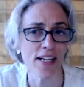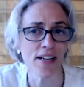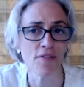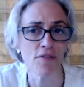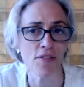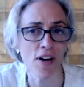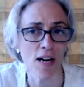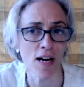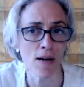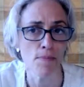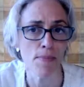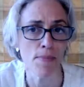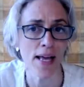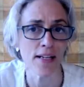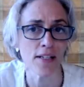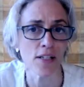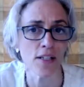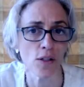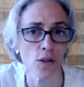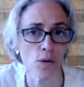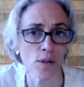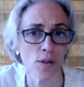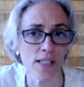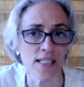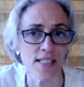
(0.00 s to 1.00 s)

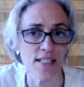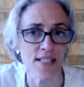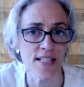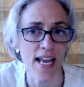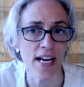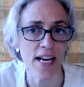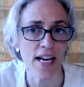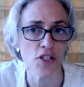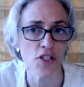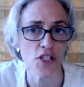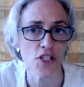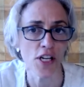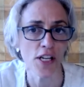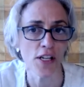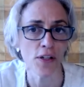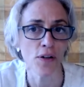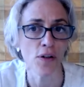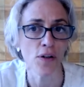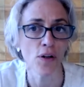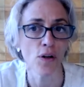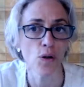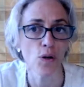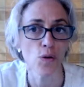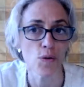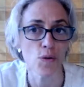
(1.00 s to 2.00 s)
environmental
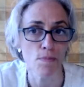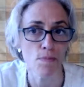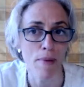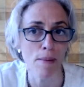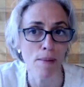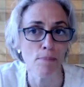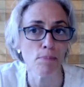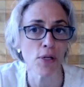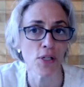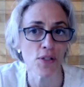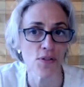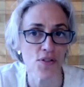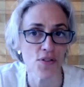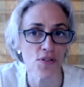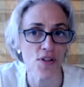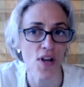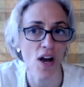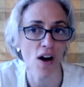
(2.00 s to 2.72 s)
organization whose members